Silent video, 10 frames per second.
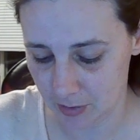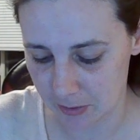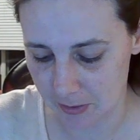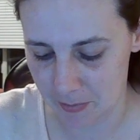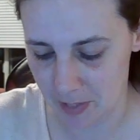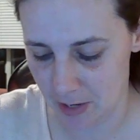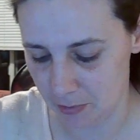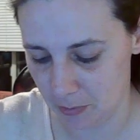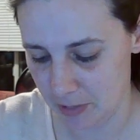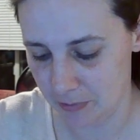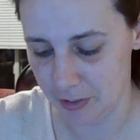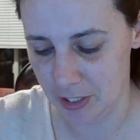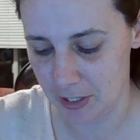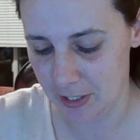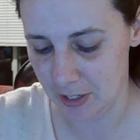I'm not for one for
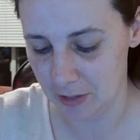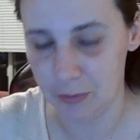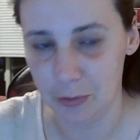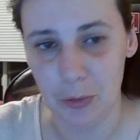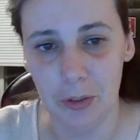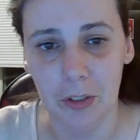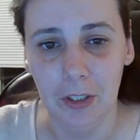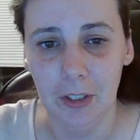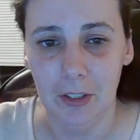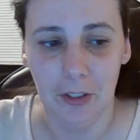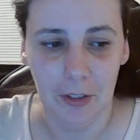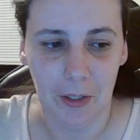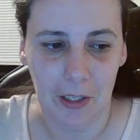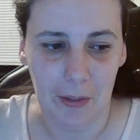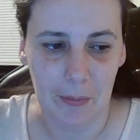turning down food,
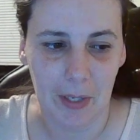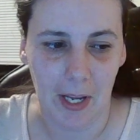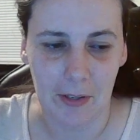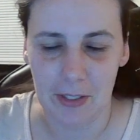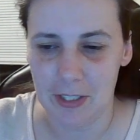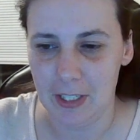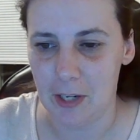but I don't think I